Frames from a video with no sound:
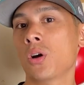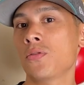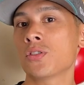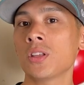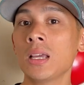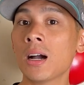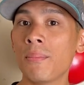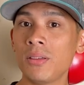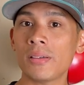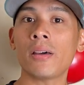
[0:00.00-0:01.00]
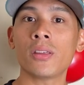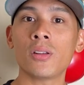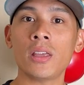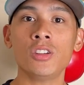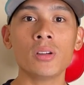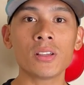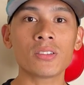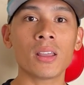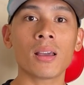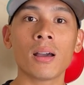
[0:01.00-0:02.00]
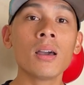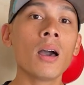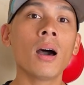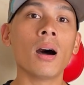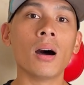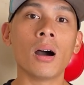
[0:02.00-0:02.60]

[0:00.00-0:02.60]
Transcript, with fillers: if there's any companies out there that you guys think uh,